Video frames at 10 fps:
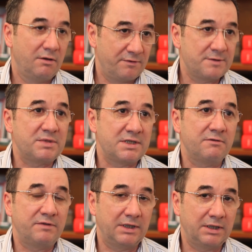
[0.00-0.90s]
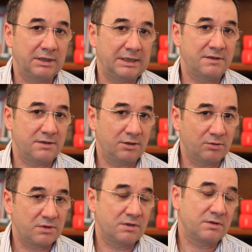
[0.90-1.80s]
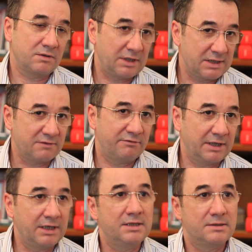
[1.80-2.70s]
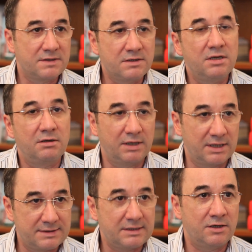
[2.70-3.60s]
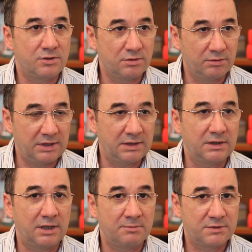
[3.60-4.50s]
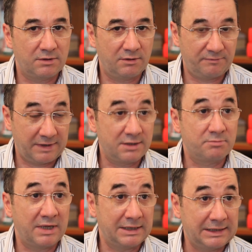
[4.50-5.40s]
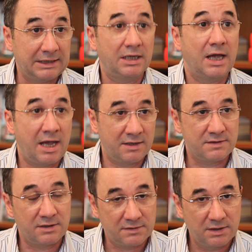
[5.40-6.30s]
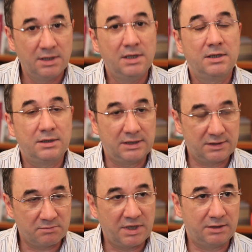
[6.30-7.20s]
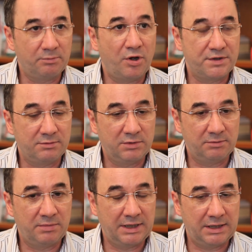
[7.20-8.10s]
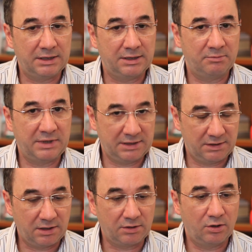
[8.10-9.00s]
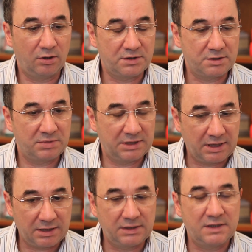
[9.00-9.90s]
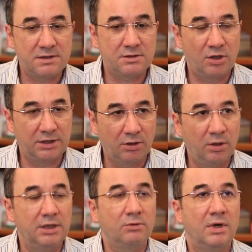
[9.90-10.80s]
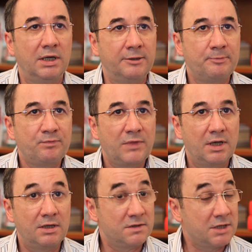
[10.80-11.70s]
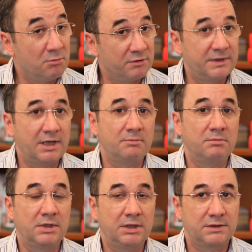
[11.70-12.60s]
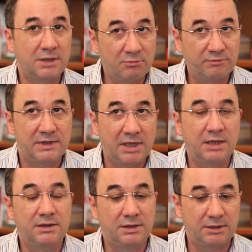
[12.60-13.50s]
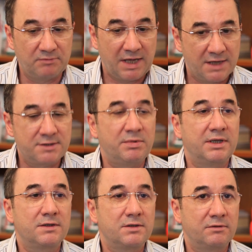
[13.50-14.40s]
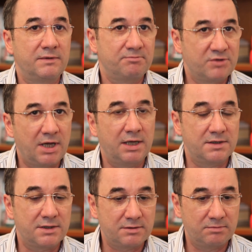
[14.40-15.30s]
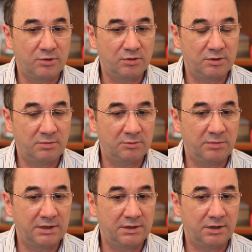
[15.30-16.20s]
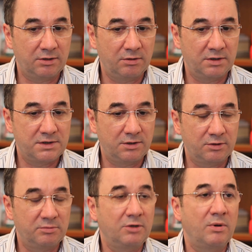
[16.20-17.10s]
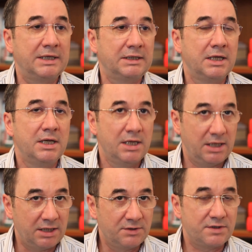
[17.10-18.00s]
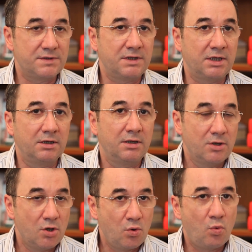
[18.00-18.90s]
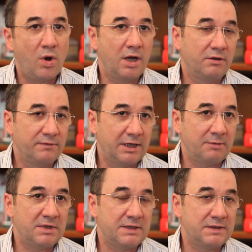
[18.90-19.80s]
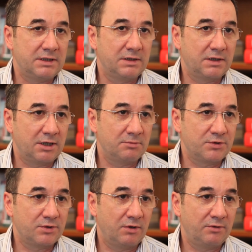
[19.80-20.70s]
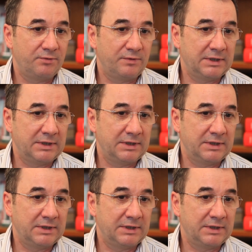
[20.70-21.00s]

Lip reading: specific institution. So there's a very serious issue in terms of expanding access that is made possible by the technology. But this is not the only one. And some of the other aspects of the challenges brought about by the technology could be quite interesting. One of them is in terms of